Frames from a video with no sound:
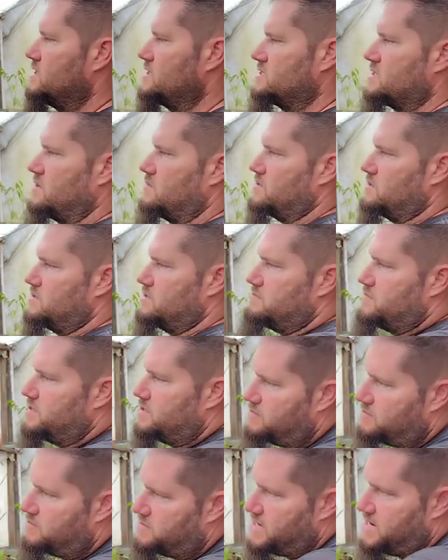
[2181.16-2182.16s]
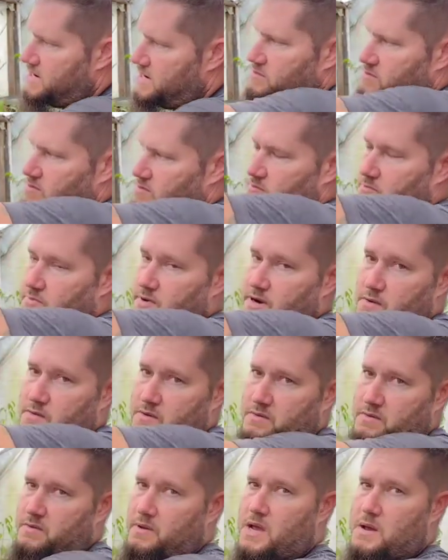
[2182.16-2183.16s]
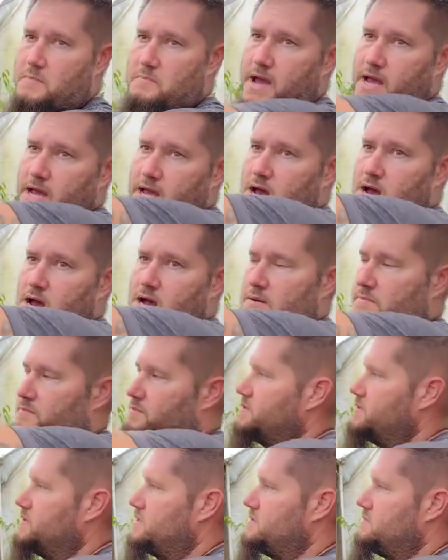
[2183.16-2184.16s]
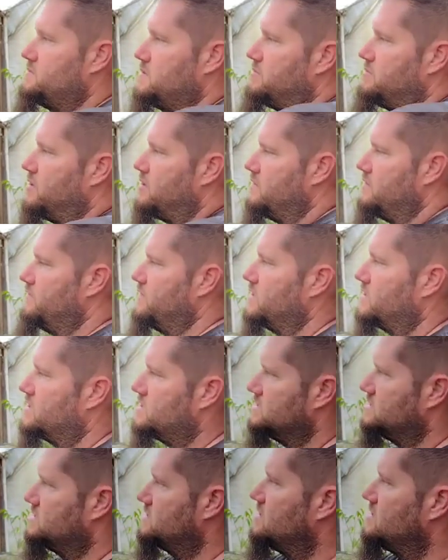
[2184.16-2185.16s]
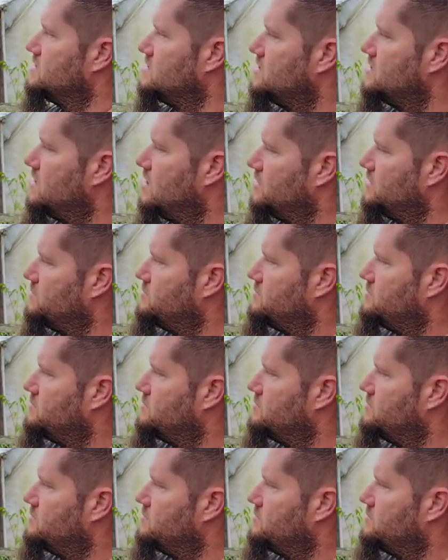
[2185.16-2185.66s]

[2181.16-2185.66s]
So I want them to go down, but I want them to come back up to be part of it, because all